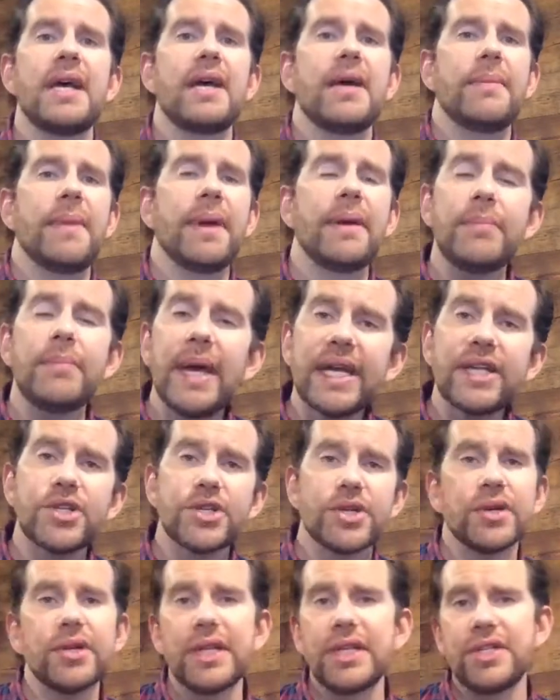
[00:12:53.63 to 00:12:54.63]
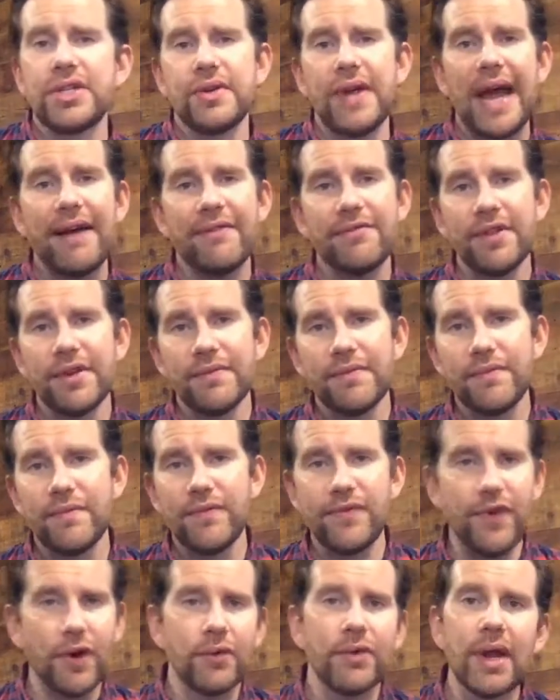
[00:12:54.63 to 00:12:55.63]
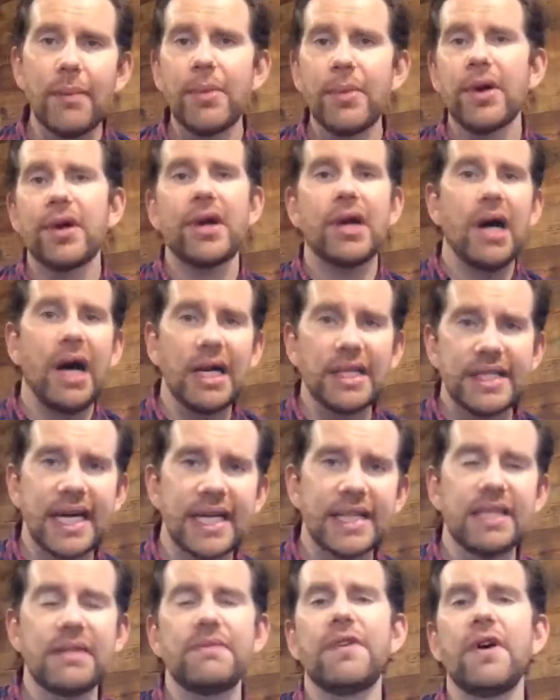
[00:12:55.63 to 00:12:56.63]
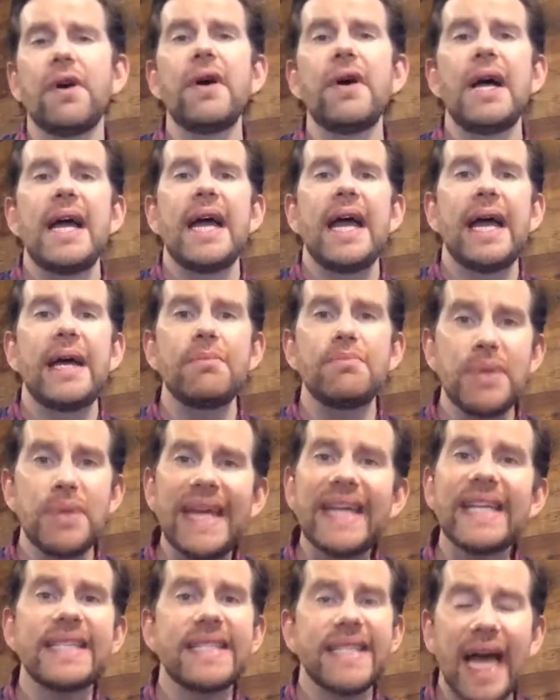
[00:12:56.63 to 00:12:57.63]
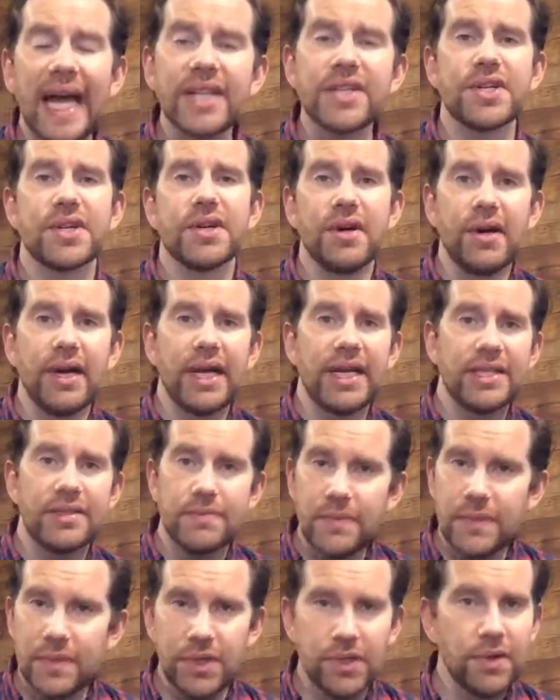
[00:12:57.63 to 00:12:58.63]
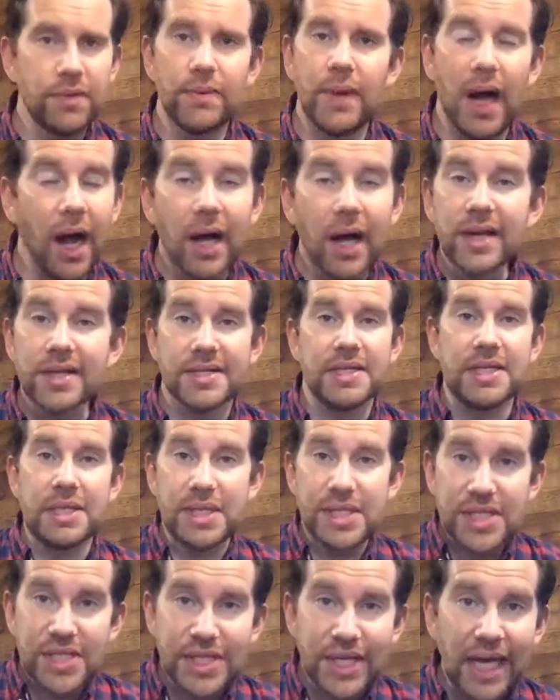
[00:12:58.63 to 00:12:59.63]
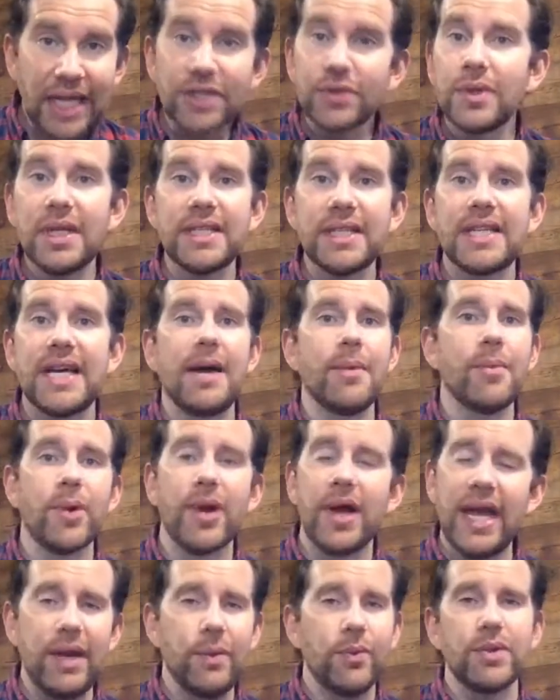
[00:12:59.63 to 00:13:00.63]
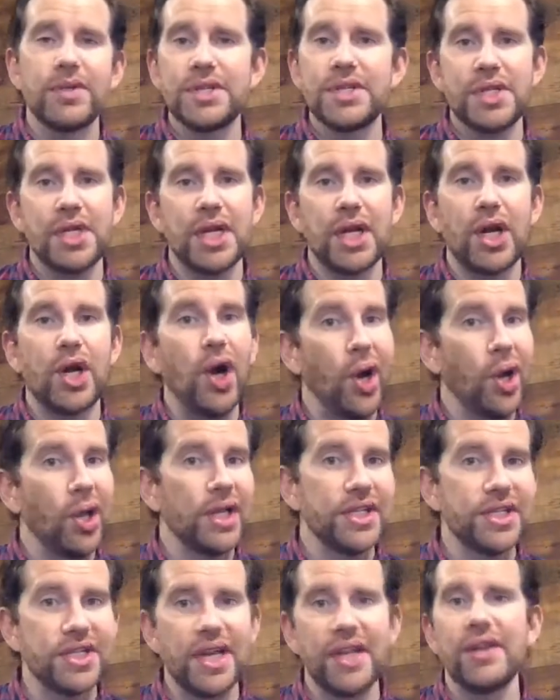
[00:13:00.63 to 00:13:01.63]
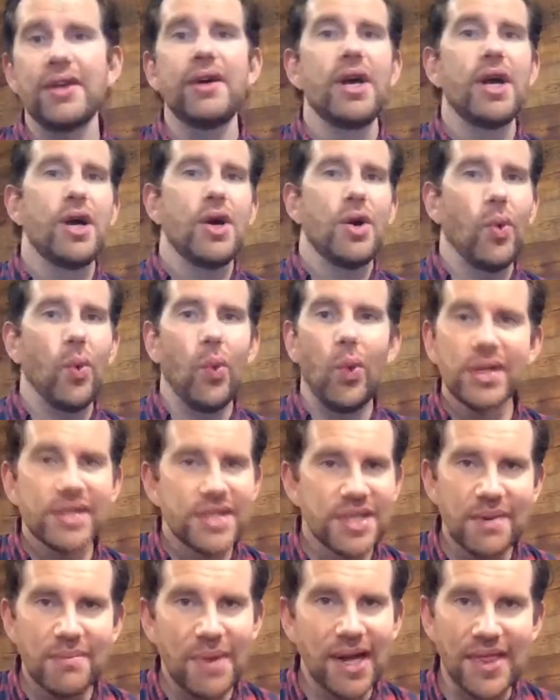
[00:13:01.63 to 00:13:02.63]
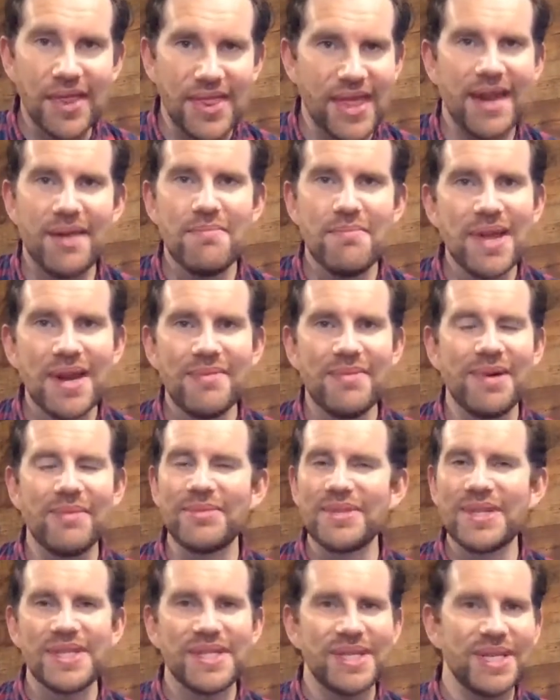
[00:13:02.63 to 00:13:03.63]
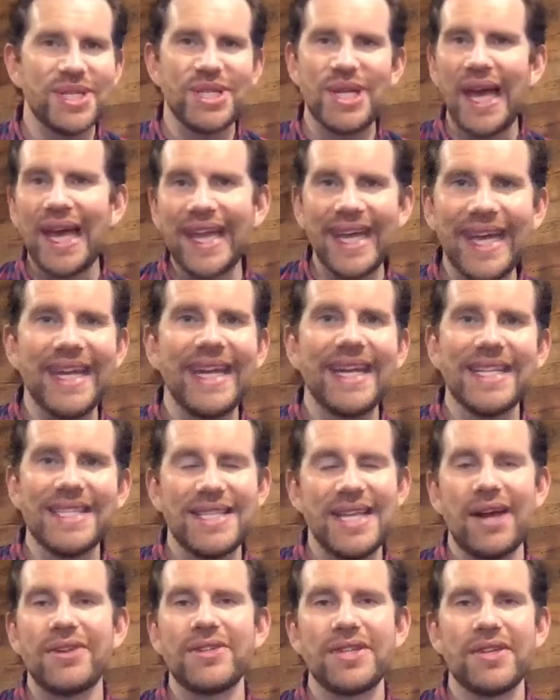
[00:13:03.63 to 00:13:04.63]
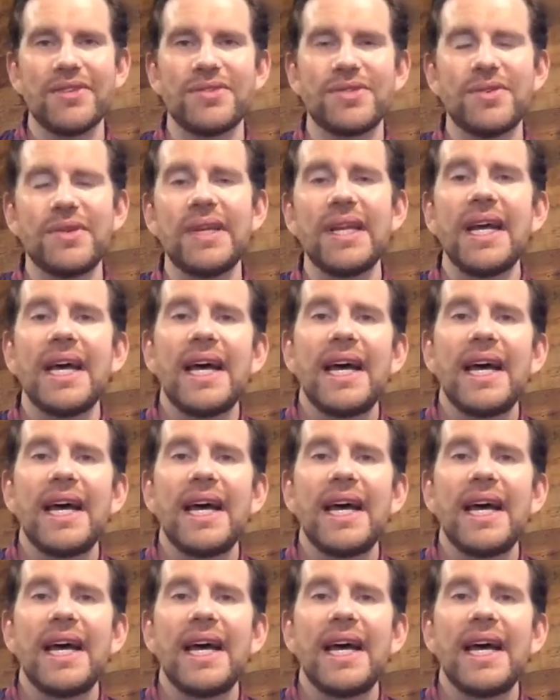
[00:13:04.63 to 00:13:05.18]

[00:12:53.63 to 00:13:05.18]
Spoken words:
Man, make sure that you have their phone number, contact info, and be intentional. And honestly, schedule a time where, hey, we're just going to call each other once a month at a minimum, just to check and see how each other's doing.